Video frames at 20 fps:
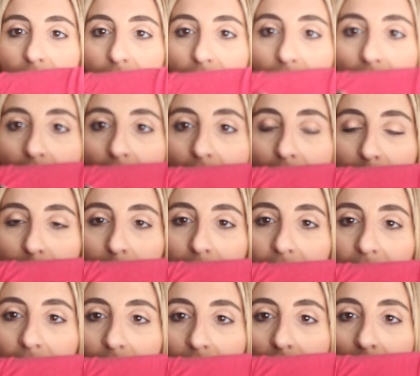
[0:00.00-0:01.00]
a hot
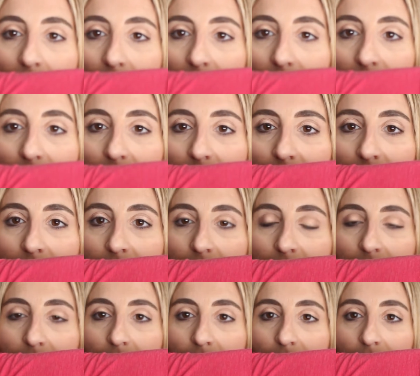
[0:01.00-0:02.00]
pink color.
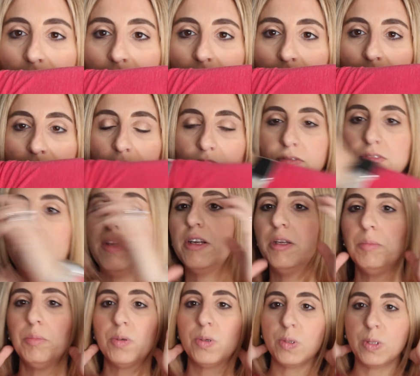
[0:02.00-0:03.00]

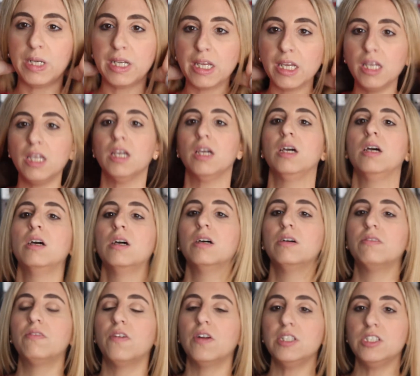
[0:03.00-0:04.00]
Very pretty.
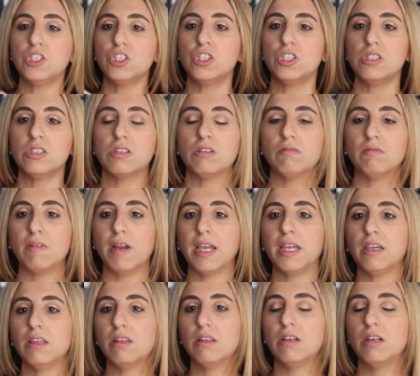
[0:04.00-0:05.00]
Front's just a
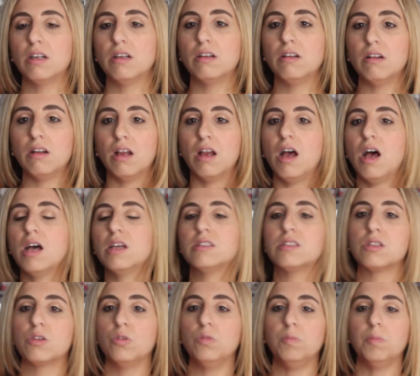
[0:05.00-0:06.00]
regular uh,
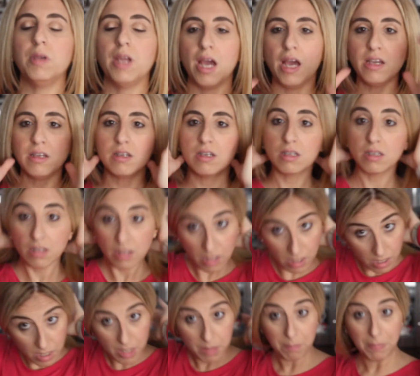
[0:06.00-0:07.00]
scoop neck.
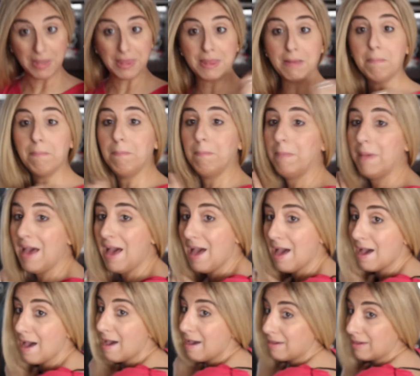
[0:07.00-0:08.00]
But the
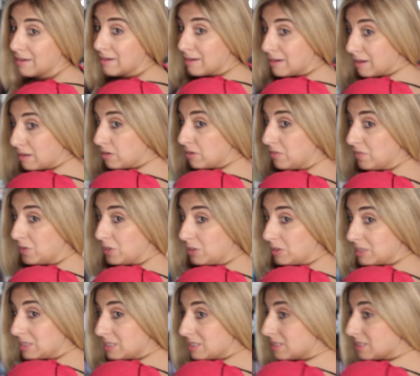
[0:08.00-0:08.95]
back, I don't know if you can